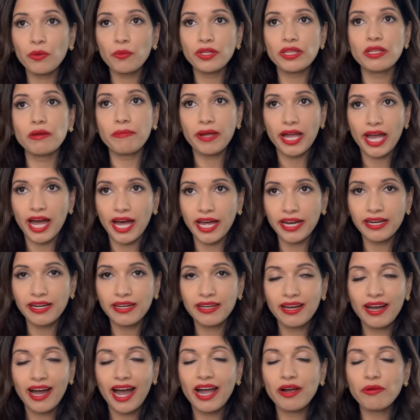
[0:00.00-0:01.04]
with a man,
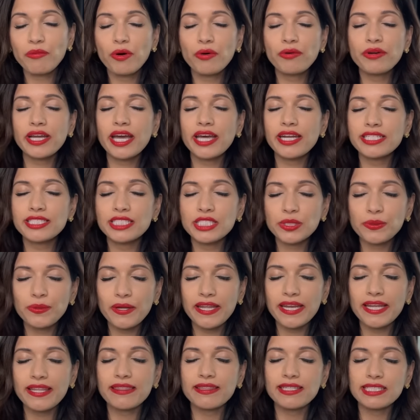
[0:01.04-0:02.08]
I won't get into
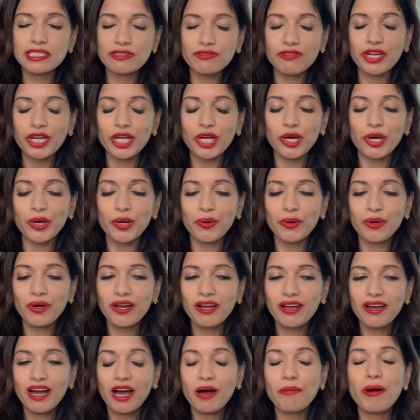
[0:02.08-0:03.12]
it in this video
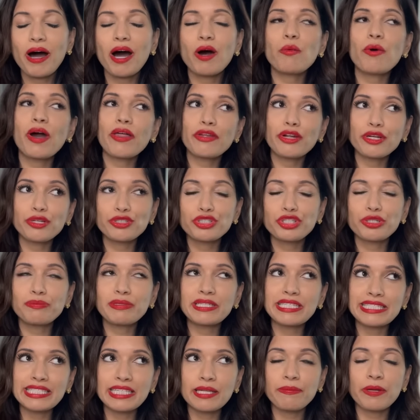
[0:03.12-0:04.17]
about whether you should
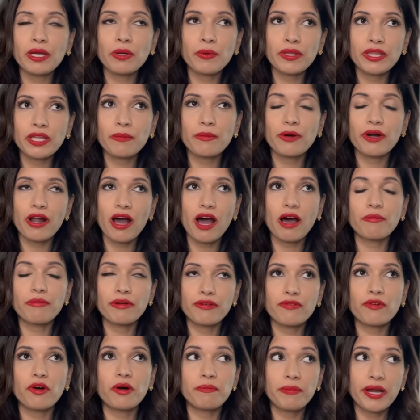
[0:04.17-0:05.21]
be sleeping with him or not
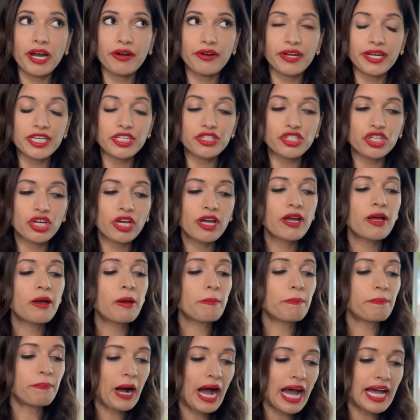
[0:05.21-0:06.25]
before marriage.
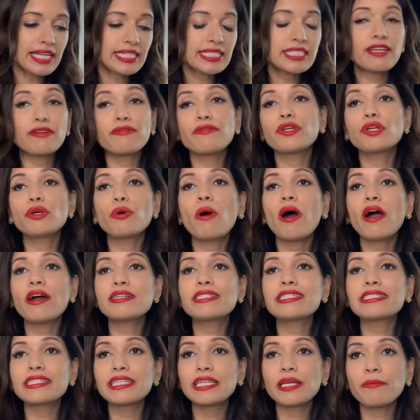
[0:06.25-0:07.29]
But if you are
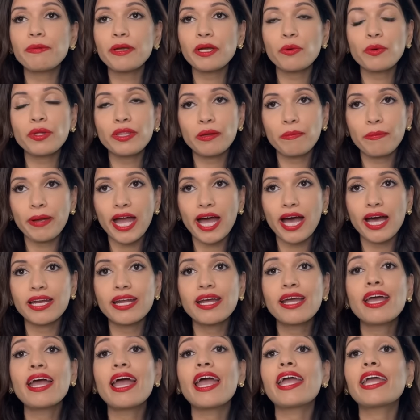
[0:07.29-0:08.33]
sleeping with a man,
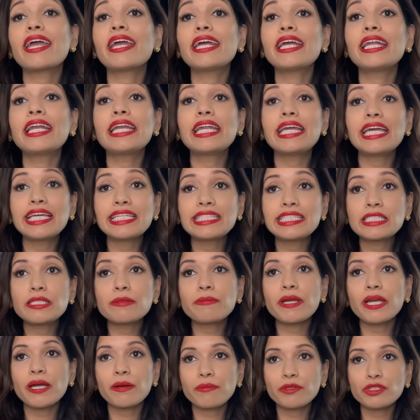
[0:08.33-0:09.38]
he needs to
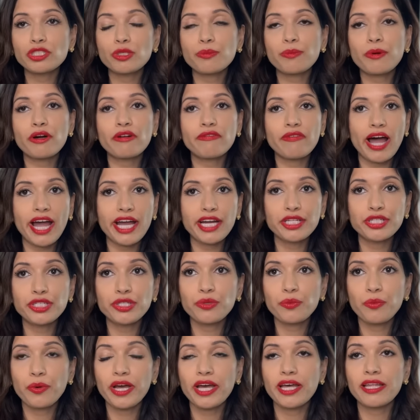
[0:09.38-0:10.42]
be able to provide
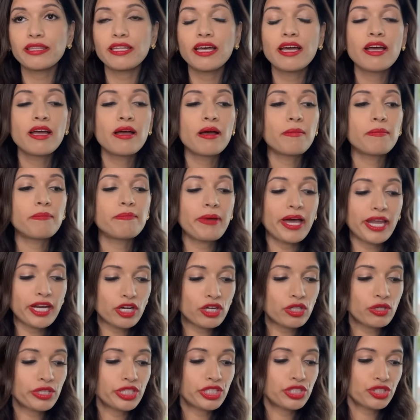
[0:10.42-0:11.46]
you with
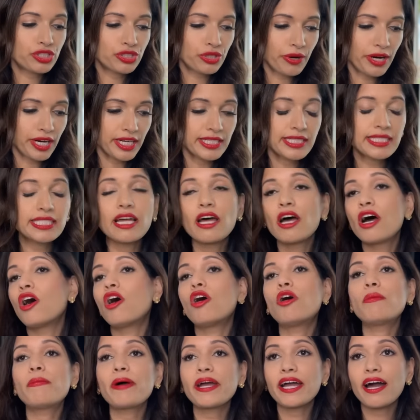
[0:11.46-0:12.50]
medical insurance.
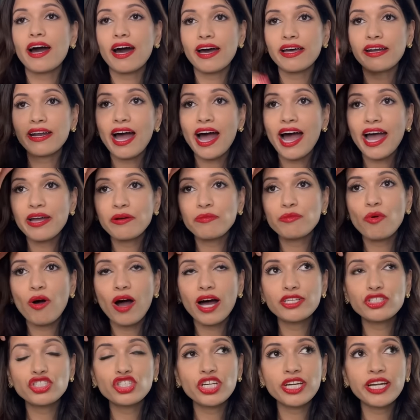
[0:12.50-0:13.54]
Oh my God, I am
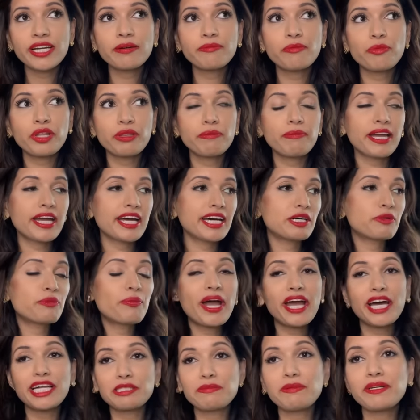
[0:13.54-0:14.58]
watching with
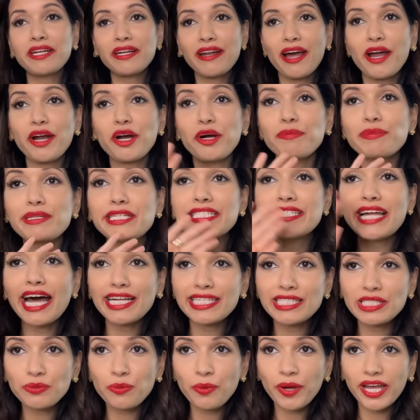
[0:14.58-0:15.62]
my husband and I are
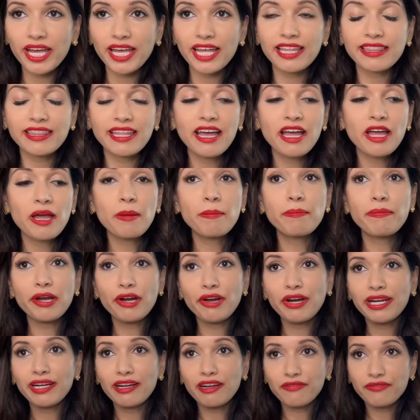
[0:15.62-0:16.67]
obsessed with
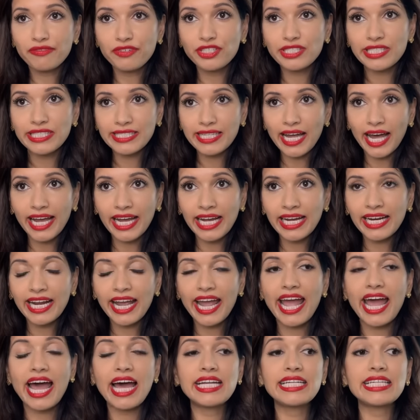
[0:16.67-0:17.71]
Married at First Sight,
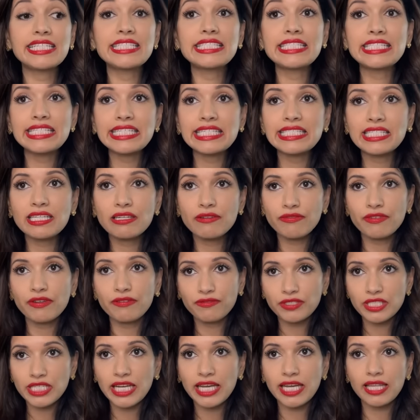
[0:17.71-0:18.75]
and in season
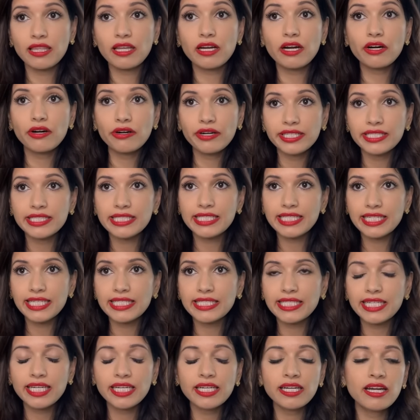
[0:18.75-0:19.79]
15, the current
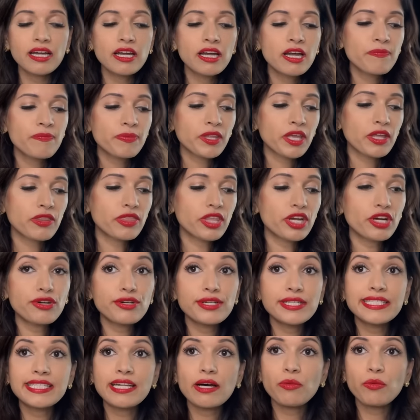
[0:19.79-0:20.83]
season, there
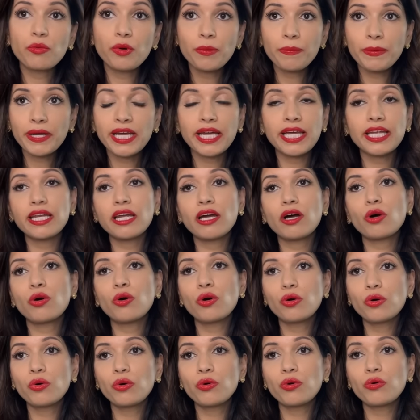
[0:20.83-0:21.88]
is a woman
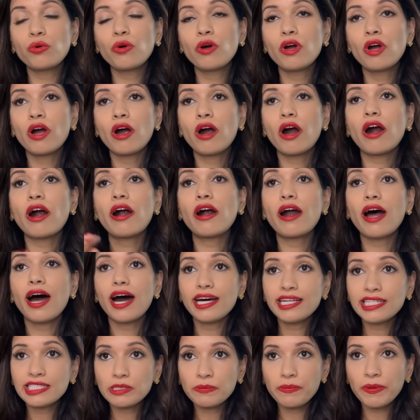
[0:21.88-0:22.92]
who her
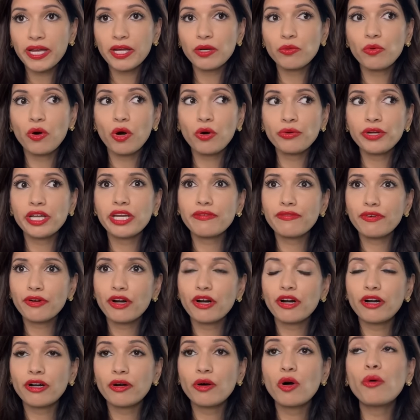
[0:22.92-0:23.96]
husband won't
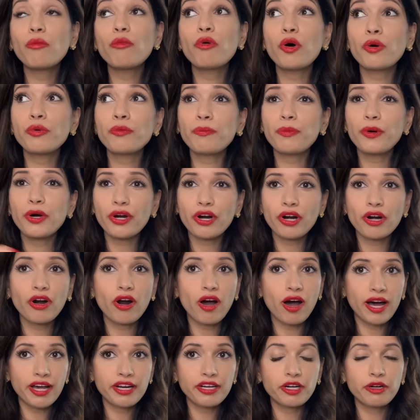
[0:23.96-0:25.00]
put
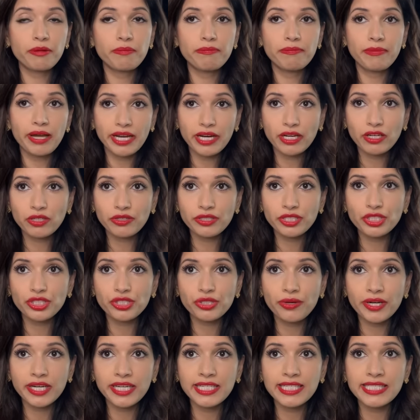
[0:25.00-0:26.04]
her on her medical
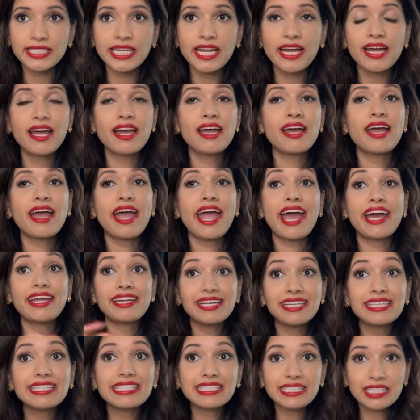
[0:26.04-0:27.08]
insurance, and
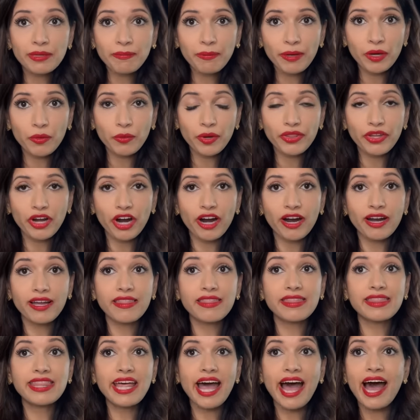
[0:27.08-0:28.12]
he's sleeping with her.
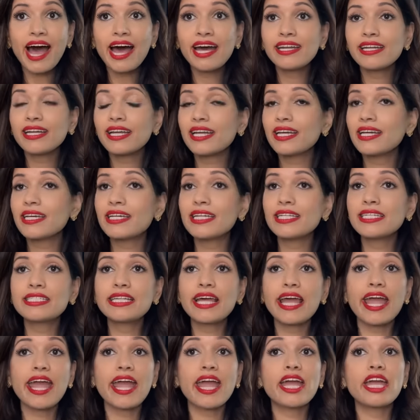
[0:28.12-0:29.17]
That is
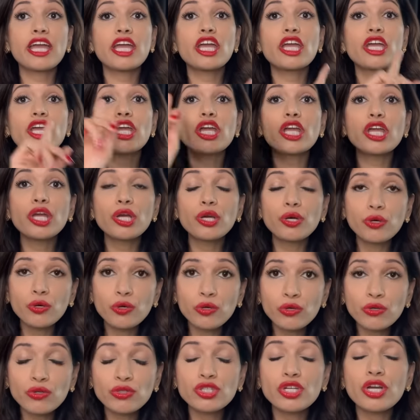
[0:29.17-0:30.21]
a
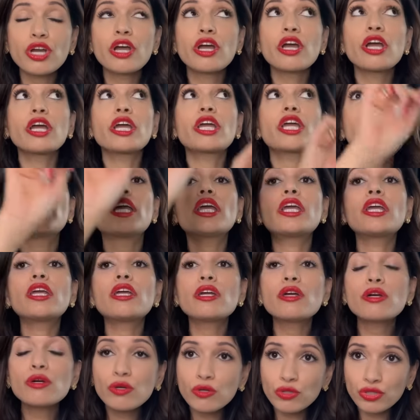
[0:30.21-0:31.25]
huge,
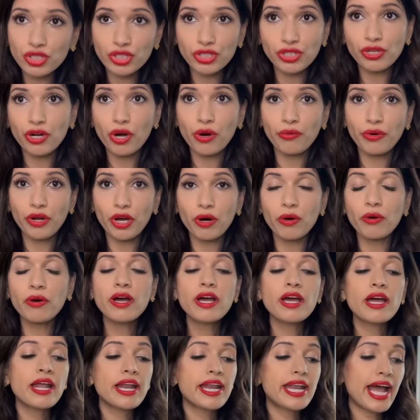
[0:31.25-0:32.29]
huge no-no.
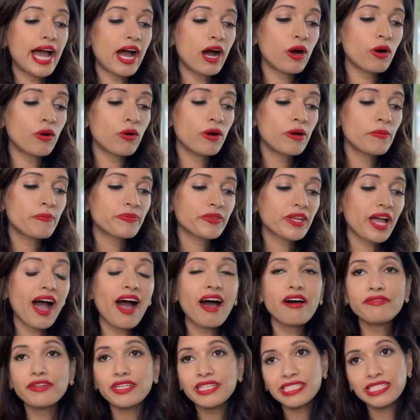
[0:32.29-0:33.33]
Now,
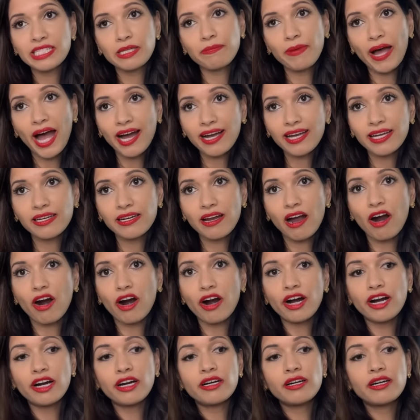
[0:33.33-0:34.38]
obviously back in
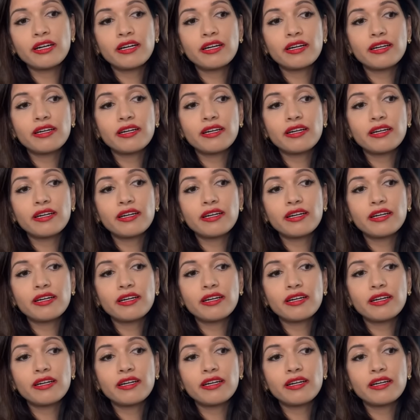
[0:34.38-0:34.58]
our